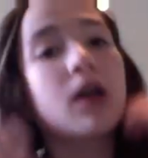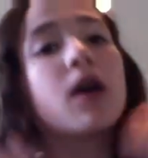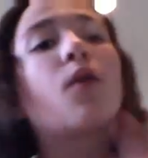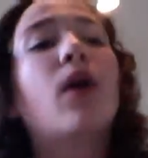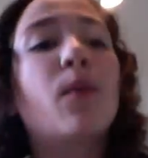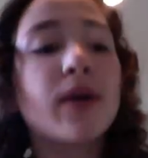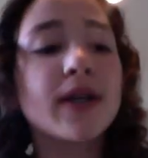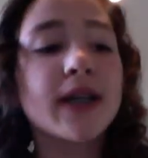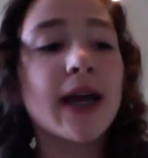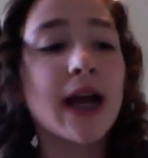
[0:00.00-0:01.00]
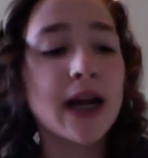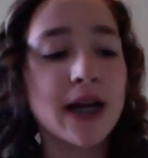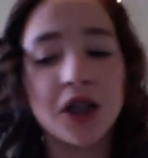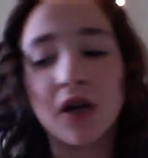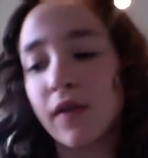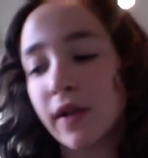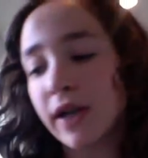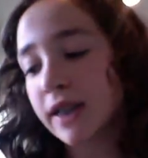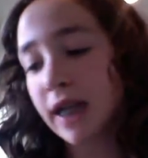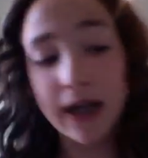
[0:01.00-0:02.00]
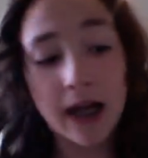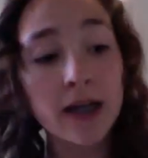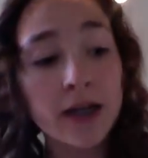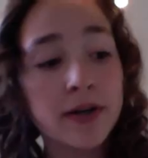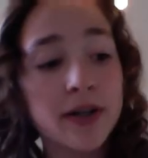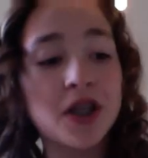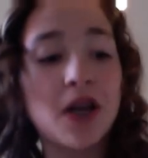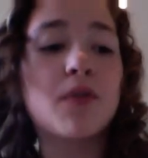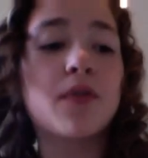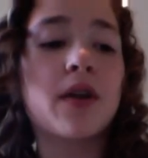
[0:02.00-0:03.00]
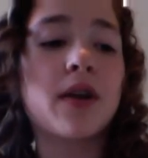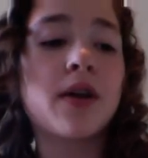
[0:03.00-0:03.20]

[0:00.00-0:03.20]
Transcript: well, on one day I got an eyeshadow, the next day I got an eyeshadow, and then